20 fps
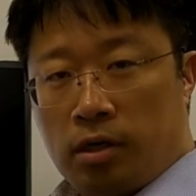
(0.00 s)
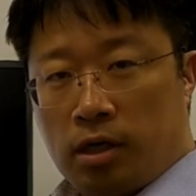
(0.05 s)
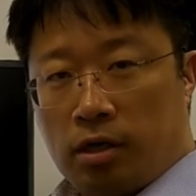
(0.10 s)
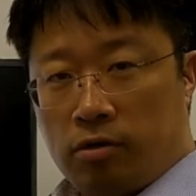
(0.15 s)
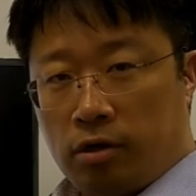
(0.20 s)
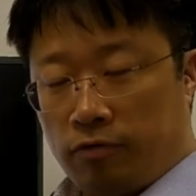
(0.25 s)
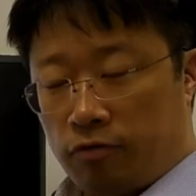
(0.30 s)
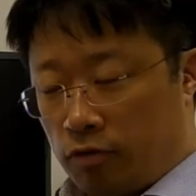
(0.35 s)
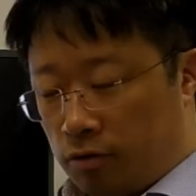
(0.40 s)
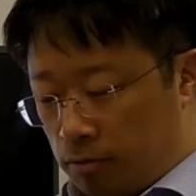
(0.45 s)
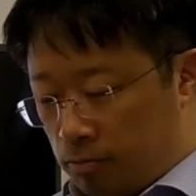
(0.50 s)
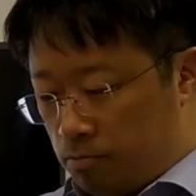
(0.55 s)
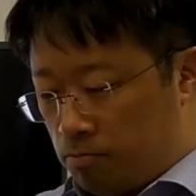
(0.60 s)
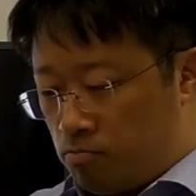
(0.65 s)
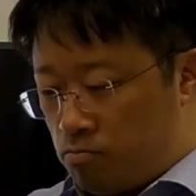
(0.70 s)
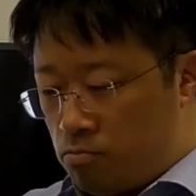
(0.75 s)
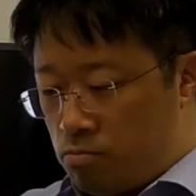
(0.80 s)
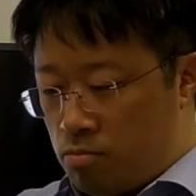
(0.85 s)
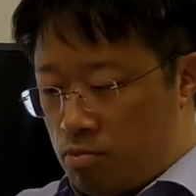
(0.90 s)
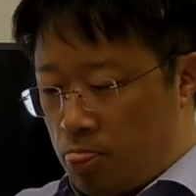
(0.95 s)
However,
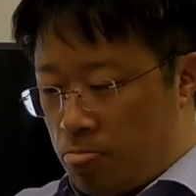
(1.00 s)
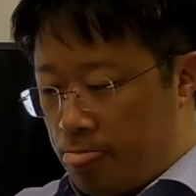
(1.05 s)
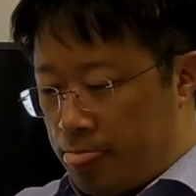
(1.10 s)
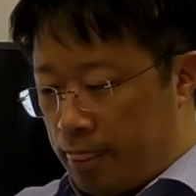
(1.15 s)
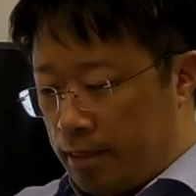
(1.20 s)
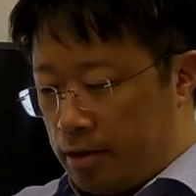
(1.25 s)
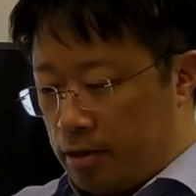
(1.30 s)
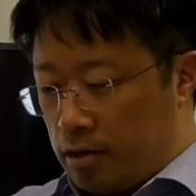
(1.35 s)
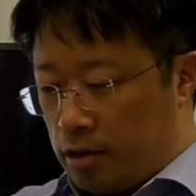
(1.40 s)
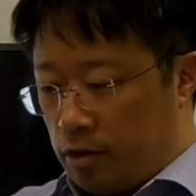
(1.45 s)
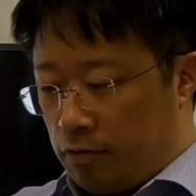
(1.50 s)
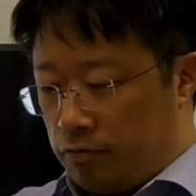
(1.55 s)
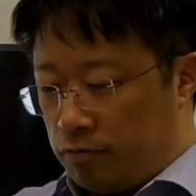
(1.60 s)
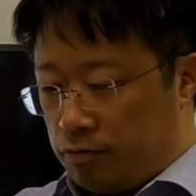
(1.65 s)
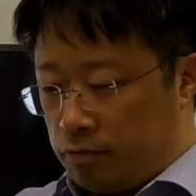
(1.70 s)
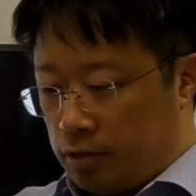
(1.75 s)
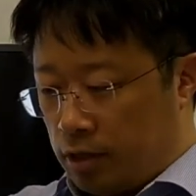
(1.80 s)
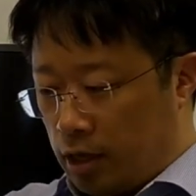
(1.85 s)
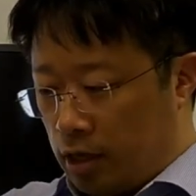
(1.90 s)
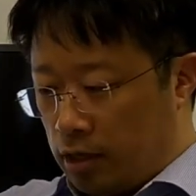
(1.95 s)

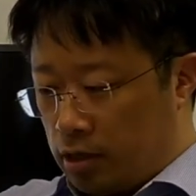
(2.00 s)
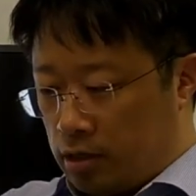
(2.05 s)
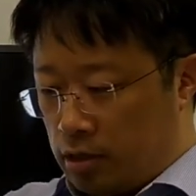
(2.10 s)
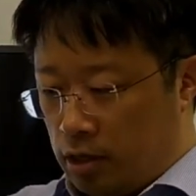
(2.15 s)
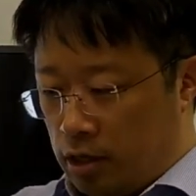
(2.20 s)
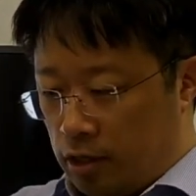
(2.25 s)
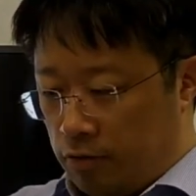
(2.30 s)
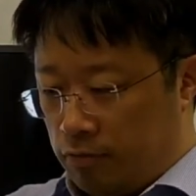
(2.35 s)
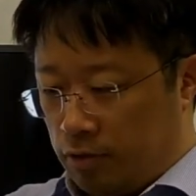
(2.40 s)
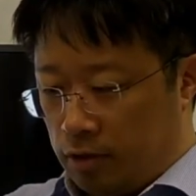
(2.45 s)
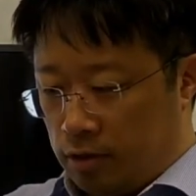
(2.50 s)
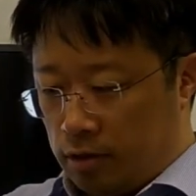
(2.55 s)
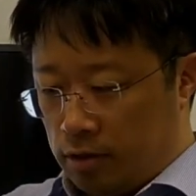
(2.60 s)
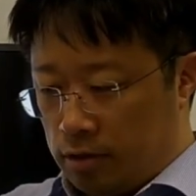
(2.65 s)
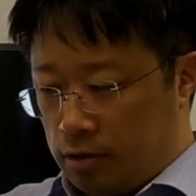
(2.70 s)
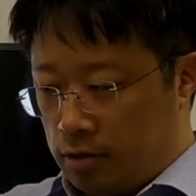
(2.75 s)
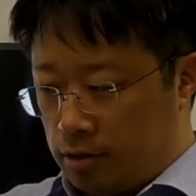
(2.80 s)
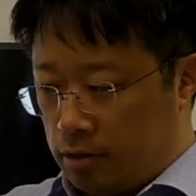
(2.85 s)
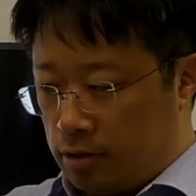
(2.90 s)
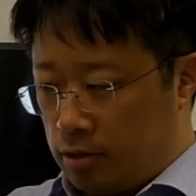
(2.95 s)
if they cleave it,
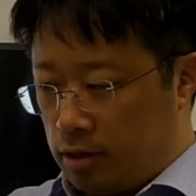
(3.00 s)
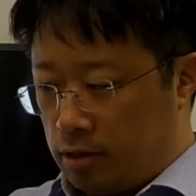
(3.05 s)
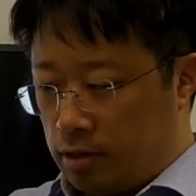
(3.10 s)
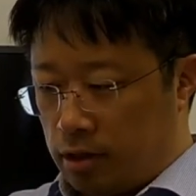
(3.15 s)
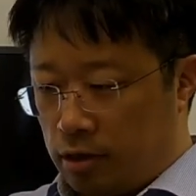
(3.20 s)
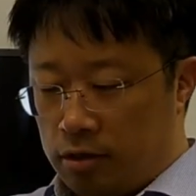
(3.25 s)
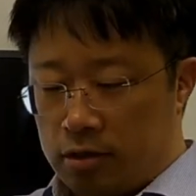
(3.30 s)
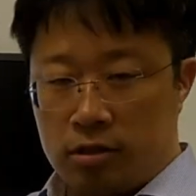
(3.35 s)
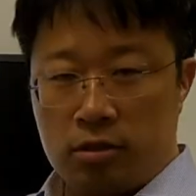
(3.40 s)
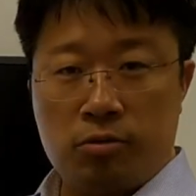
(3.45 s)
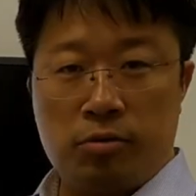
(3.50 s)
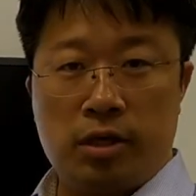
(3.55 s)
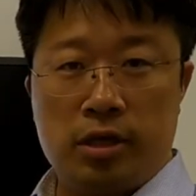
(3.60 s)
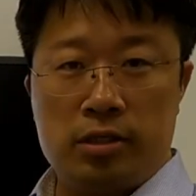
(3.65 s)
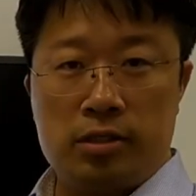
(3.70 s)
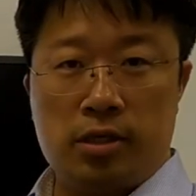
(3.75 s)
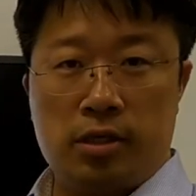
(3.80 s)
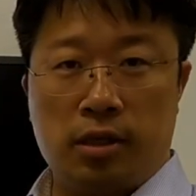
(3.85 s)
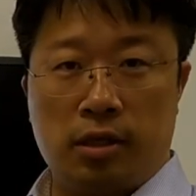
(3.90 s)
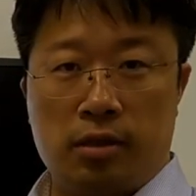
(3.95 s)
then there's no
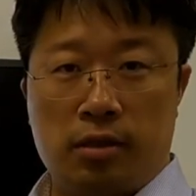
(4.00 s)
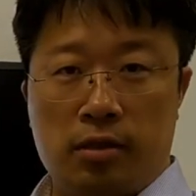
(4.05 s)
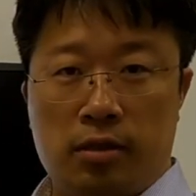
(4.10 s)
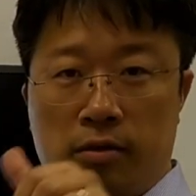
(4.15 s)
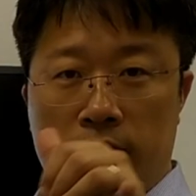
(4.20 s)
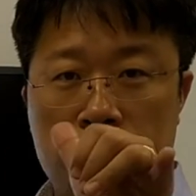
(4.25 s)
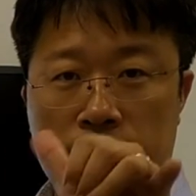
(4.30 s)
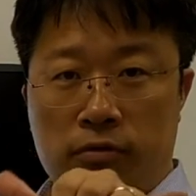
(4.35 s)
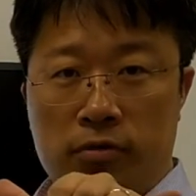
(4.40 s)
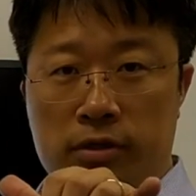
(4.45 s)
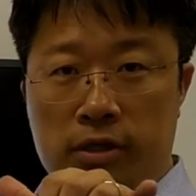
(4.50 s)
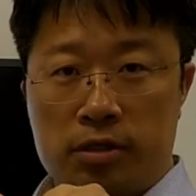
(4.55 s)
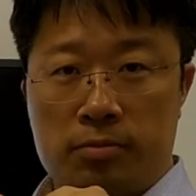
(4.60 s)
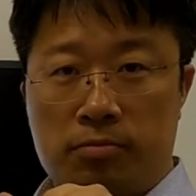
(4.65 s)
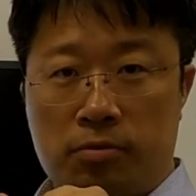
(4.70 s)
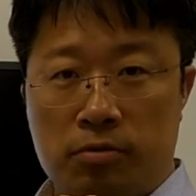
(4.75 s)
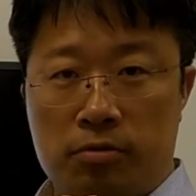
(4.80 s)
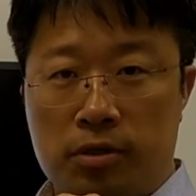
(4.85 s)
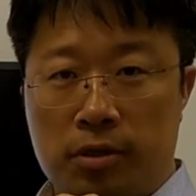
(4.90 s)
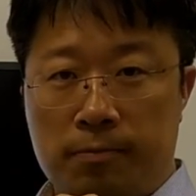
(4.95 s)
histidine for this
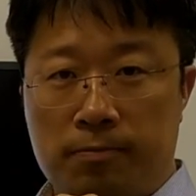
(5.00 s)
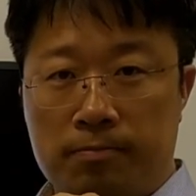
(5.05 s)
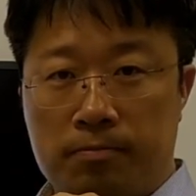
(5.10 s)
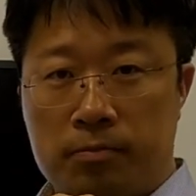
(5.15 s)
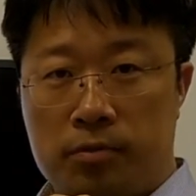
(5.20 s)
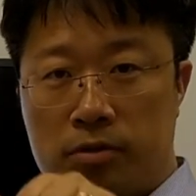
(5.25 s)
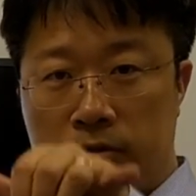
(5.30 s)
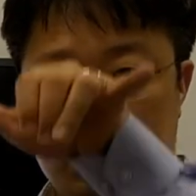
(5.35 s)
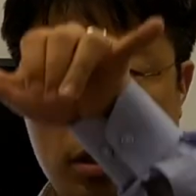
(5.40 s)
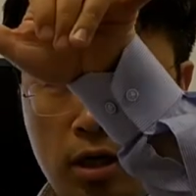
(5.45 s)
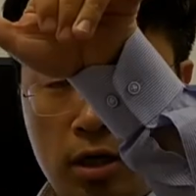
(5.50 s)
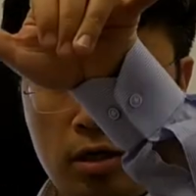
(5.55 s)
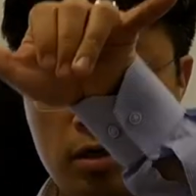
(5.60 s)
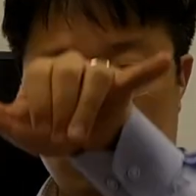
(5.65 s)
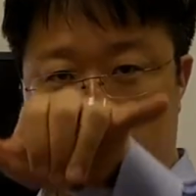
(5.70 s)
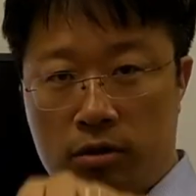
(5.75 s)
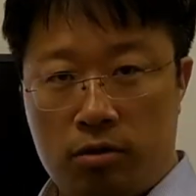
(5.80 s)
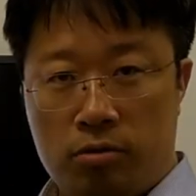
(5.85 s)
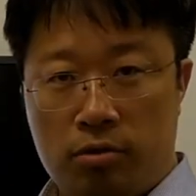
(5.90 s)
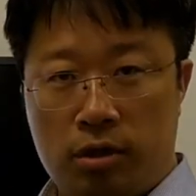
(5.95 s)
protein. So they
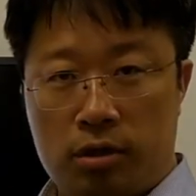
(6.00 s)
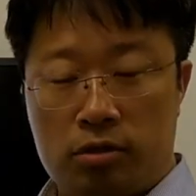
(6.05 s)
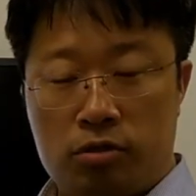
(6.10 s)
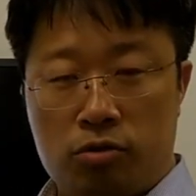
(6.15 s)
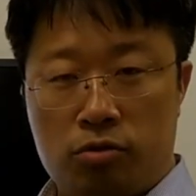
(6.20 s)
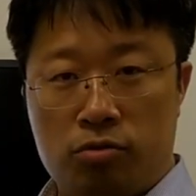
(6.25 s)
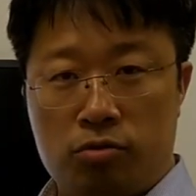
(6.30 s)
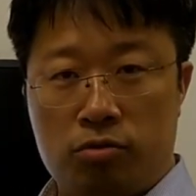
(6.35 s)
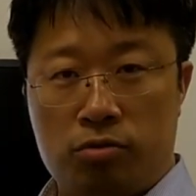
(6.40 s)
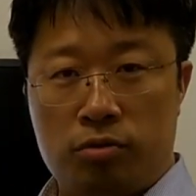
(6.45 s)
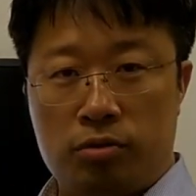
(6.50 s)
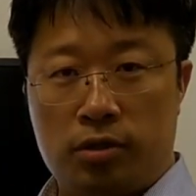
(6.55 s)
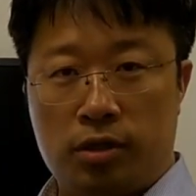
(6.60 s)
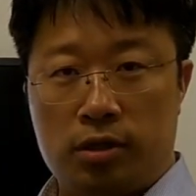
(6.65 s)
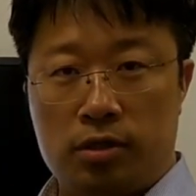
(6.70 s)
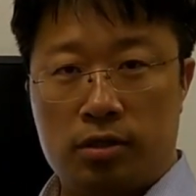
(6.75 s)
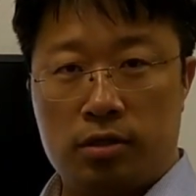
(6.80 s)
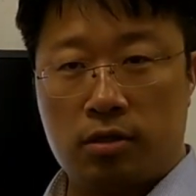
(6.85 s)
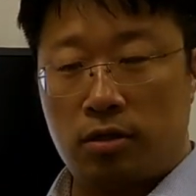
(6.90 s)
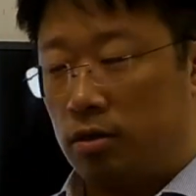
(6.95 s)
elute it through
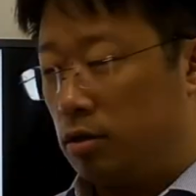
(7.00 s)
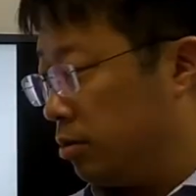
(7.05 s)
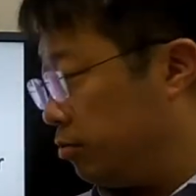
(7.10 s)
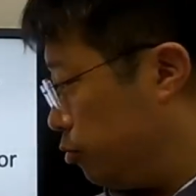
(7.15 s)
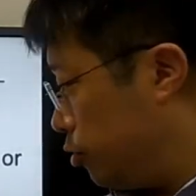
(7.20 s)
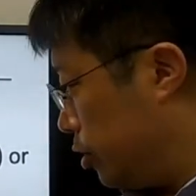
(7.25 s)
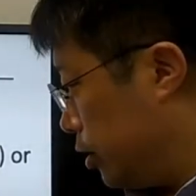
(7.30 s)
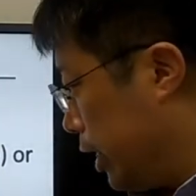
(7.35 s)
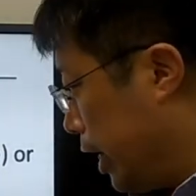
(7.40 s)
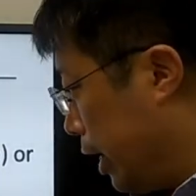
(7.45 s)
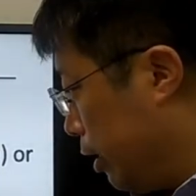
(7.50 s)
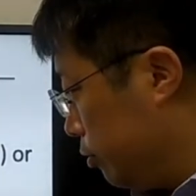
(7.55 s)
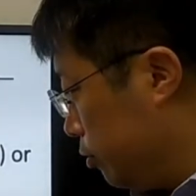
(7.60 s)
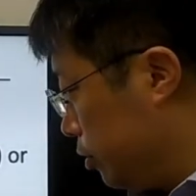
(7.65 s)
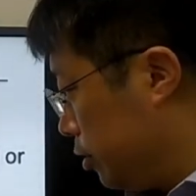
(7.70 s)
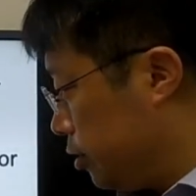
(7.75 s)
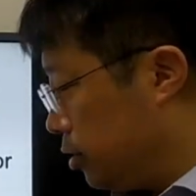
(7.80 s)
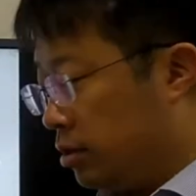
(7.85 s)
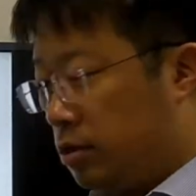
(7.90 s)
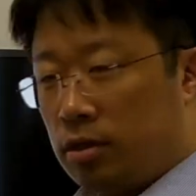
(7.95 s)
this column
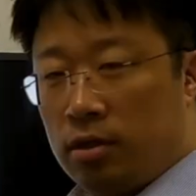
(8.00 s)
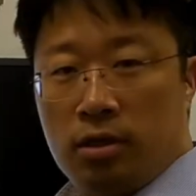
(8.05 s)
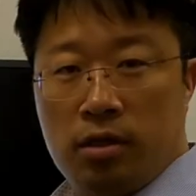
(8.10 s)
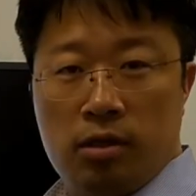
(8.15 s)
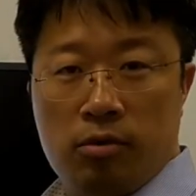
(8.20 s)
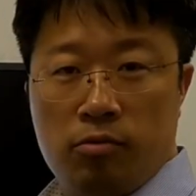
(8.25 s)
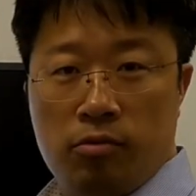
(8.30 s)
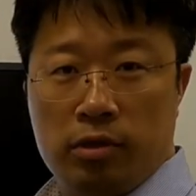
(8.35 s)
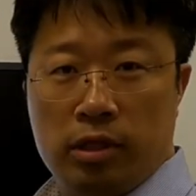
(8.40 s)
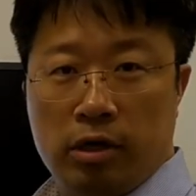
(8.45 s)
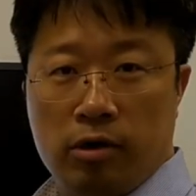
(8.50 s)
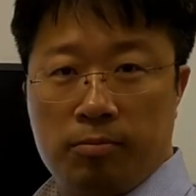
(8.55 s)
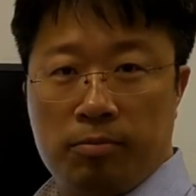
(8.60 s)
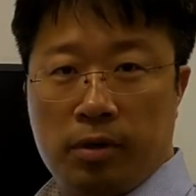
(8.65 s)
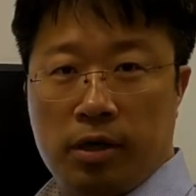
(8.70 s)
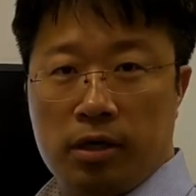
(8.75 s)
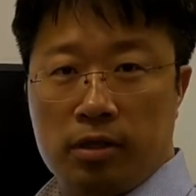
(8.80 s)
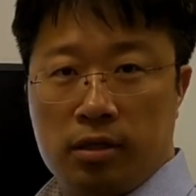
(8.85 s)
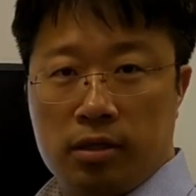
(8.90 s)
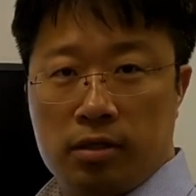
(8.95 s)
without
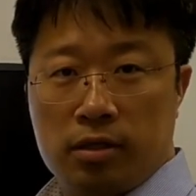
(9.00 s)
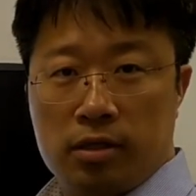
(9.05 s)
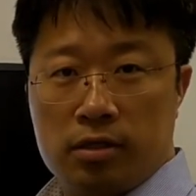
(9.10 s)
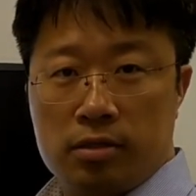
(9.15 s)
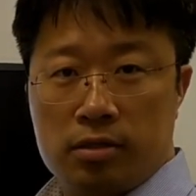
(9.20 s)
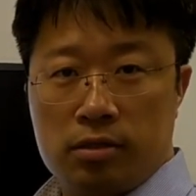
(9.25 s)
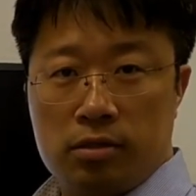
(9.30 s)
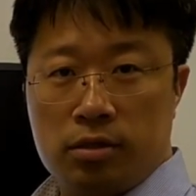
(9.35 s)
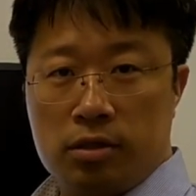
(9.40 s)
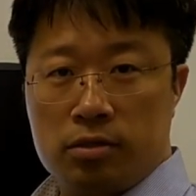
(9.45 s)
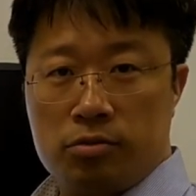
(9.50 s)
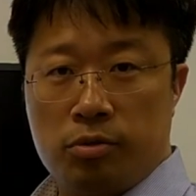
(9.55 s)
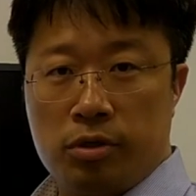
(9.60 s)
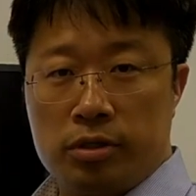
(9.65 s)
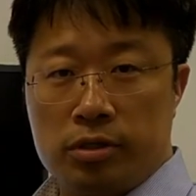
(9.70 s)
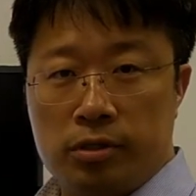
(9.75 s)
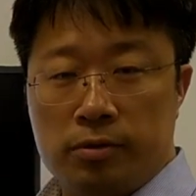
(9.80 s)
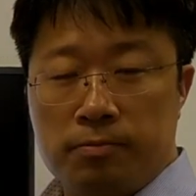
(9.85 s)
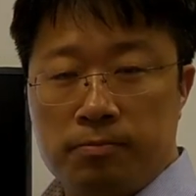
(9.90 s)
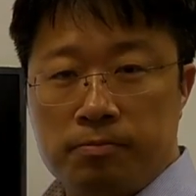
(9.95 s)
binding this
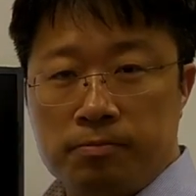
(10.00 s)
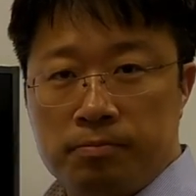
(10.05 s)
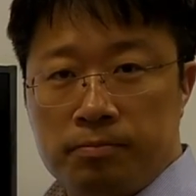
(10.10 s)
resin.